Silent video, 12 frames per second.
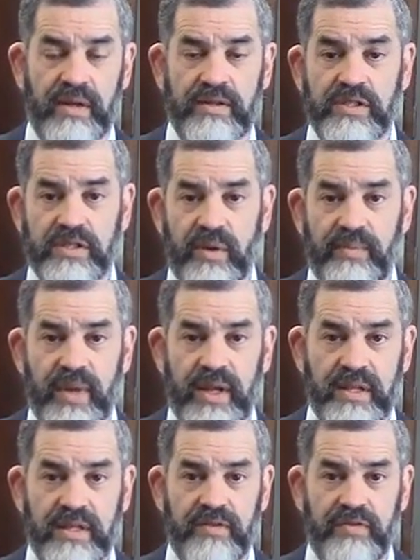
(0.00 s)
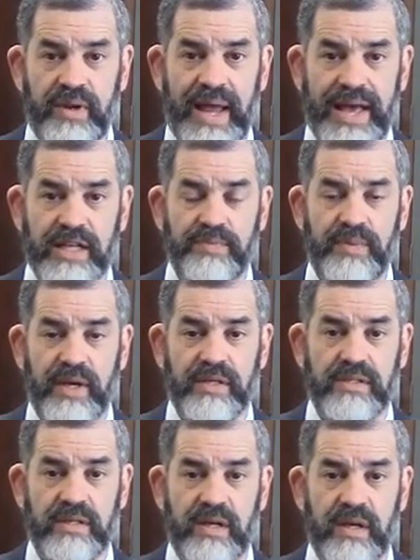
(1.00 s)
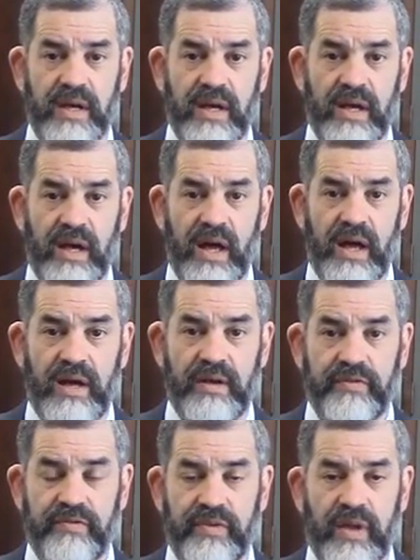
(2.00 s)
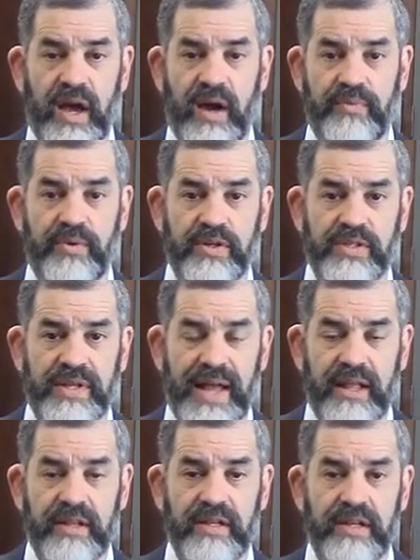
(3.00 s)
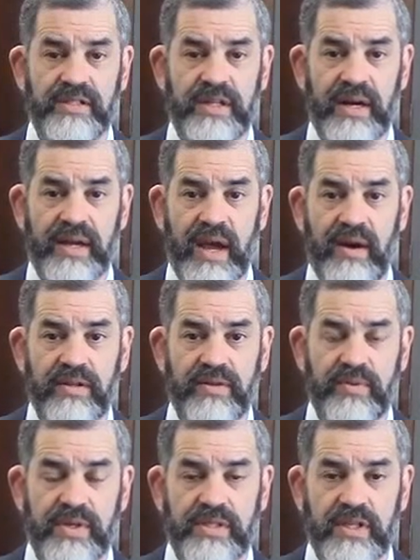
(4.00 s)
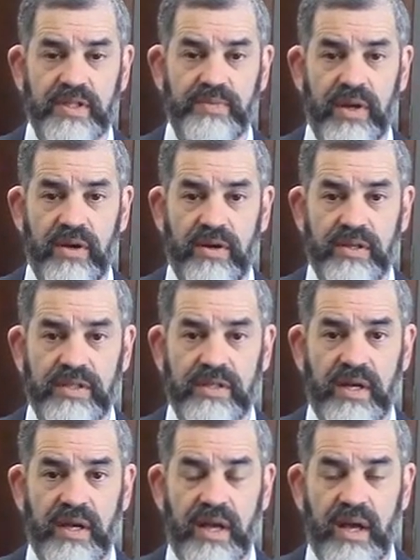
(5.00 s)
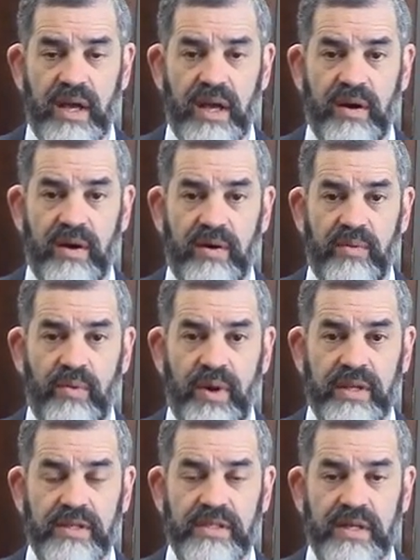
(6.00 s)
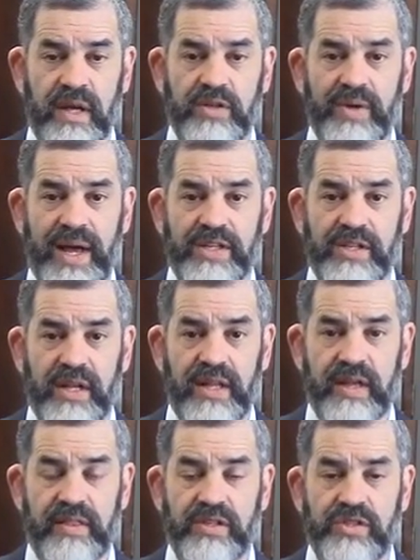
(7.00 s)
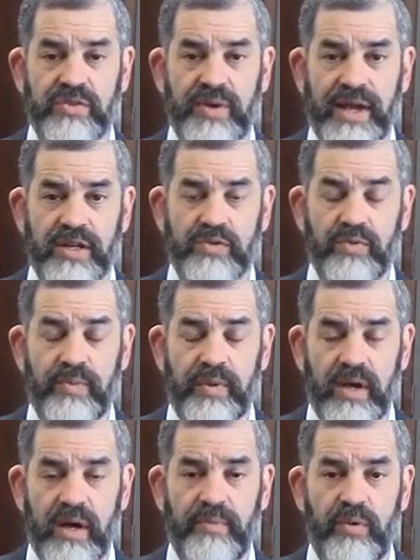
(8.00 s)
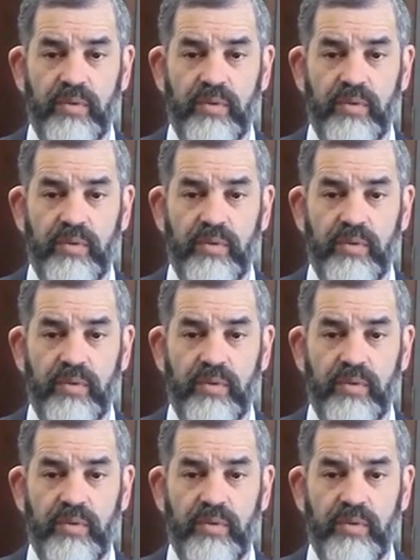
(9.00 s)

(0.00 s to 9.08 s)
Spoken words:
so many different aspects of our personalities and our characteristics, because when a tragedy like this strikes, we become